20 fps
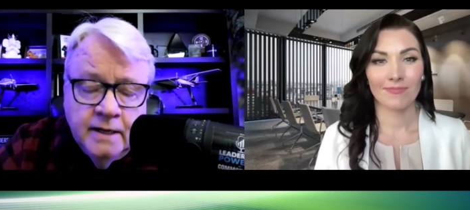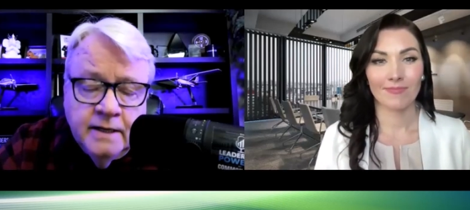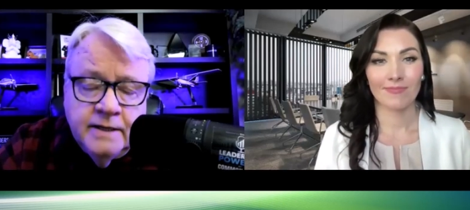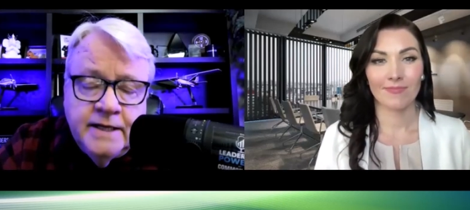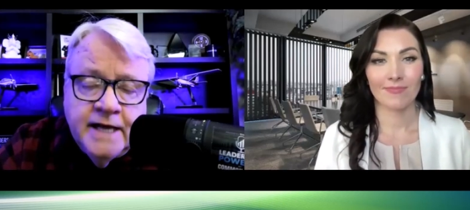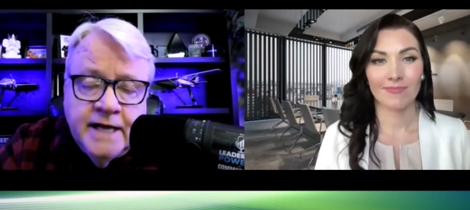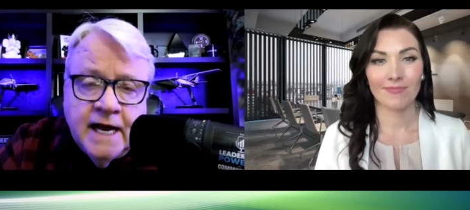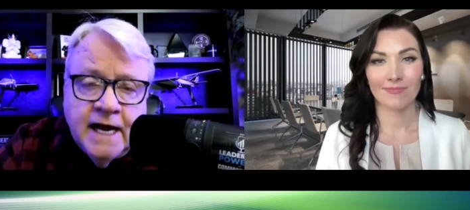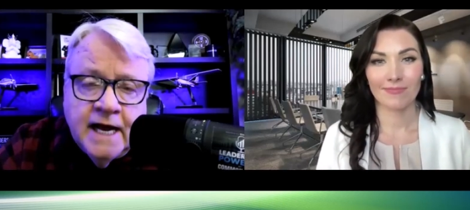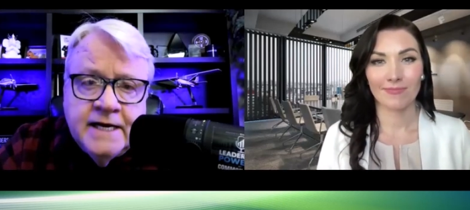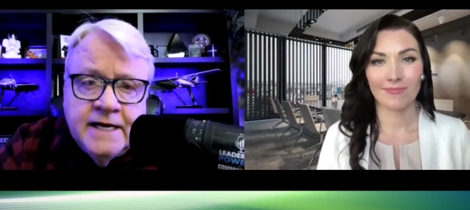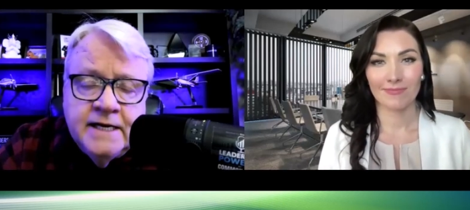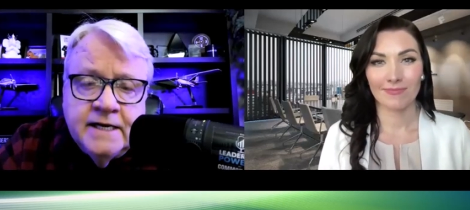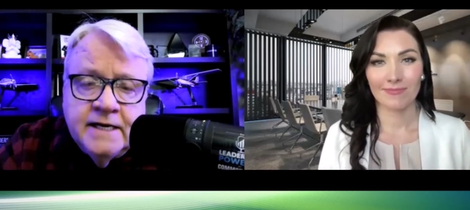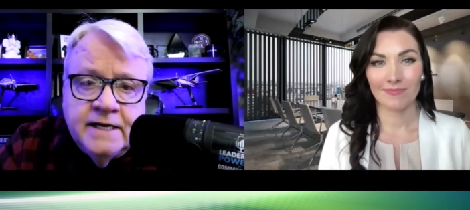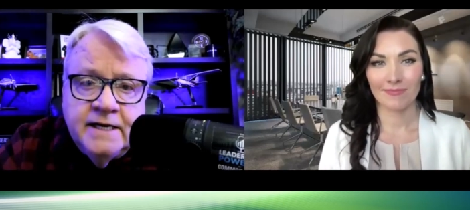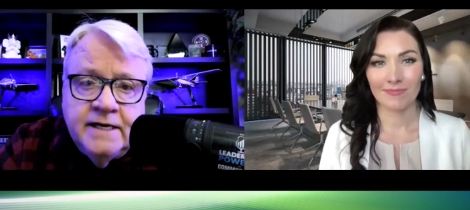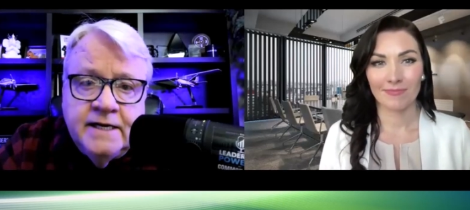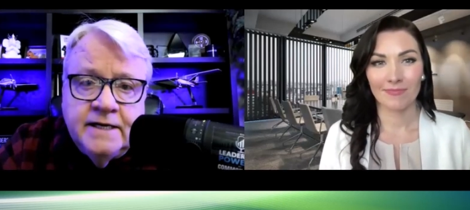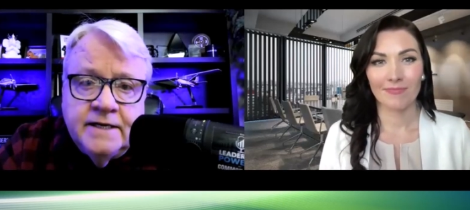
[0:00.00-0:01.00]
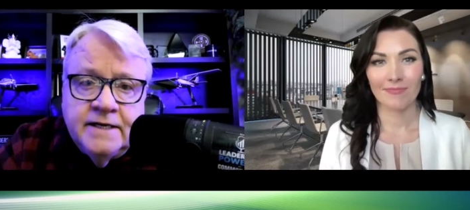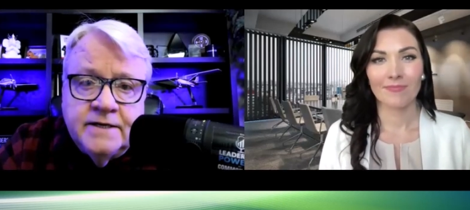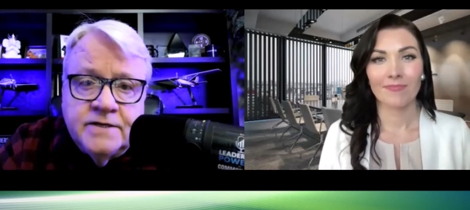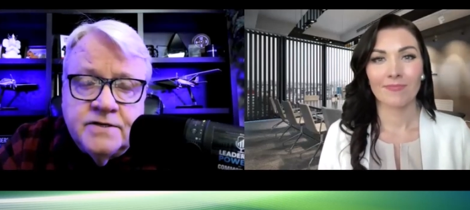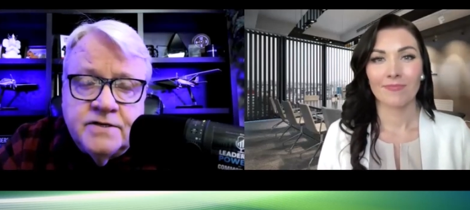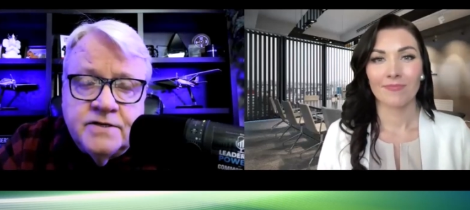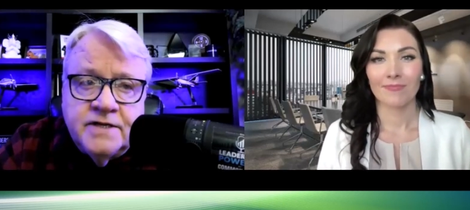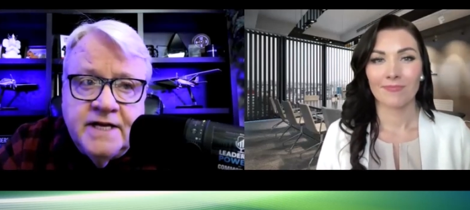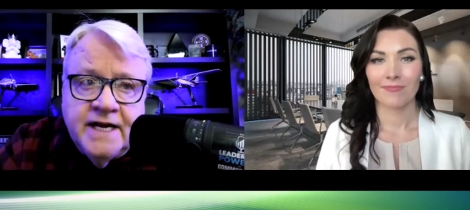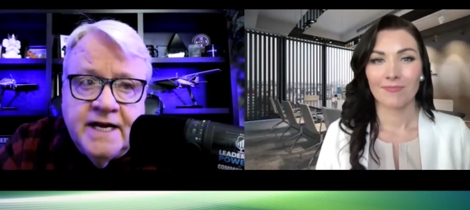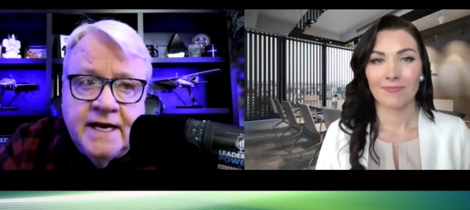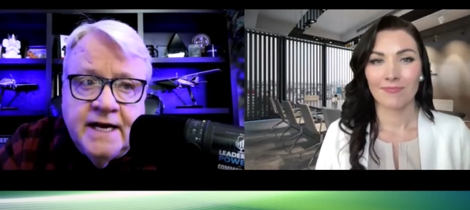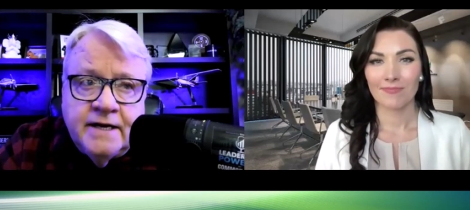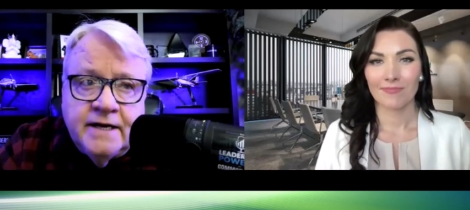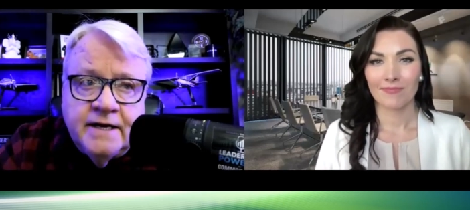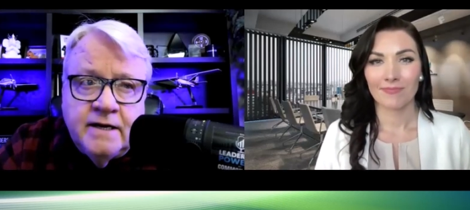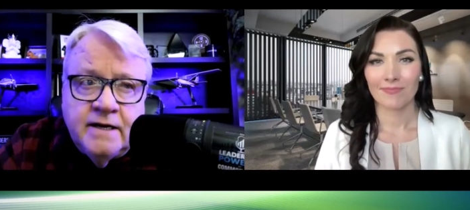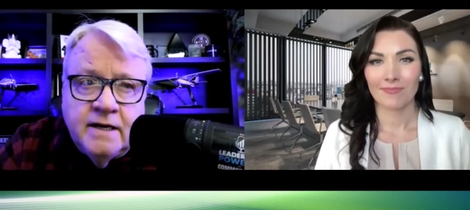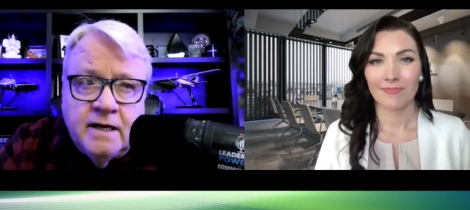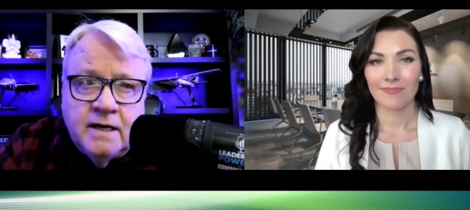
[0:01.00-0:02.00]
Speaker 1: The idea is
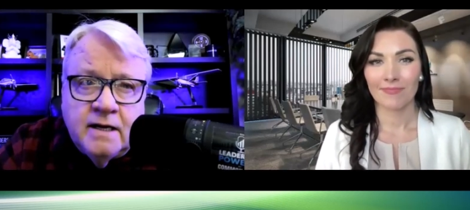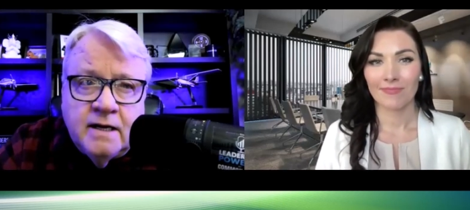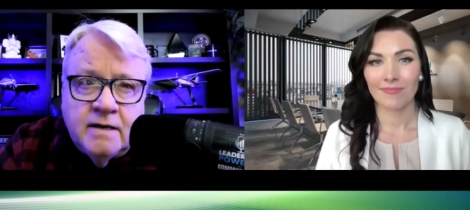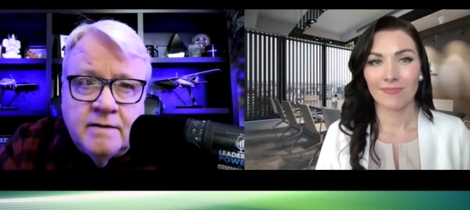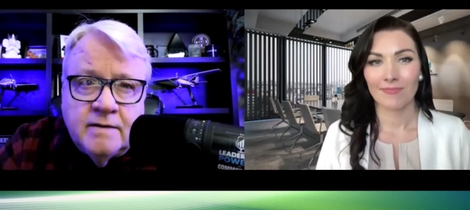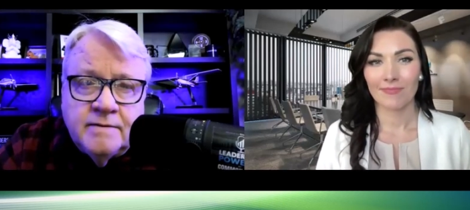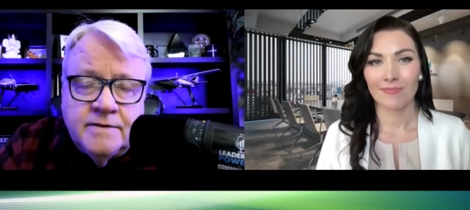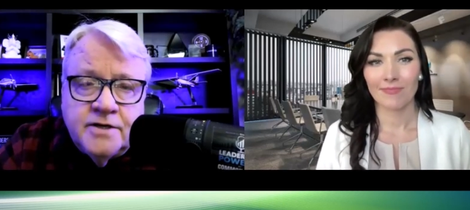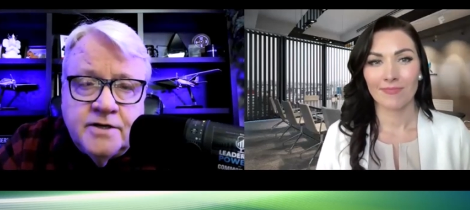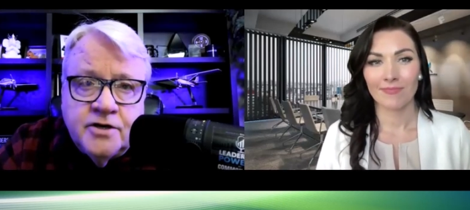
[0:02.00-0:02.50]
that, uh,